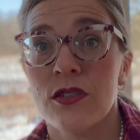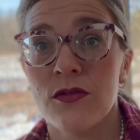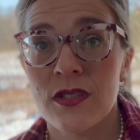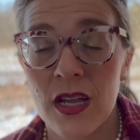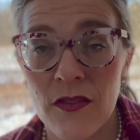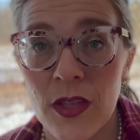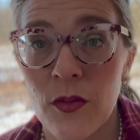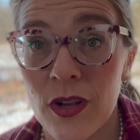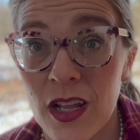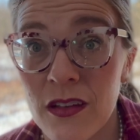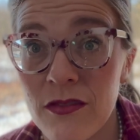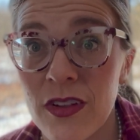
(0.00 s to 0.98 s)
you definitely want
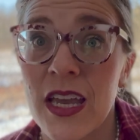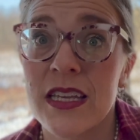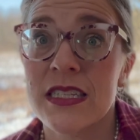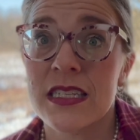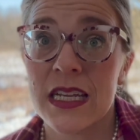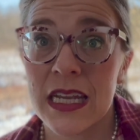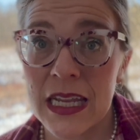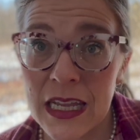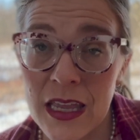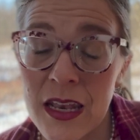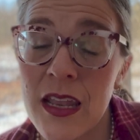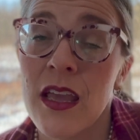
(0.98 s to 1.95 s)
to invest
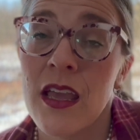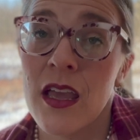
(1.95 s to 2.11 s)
in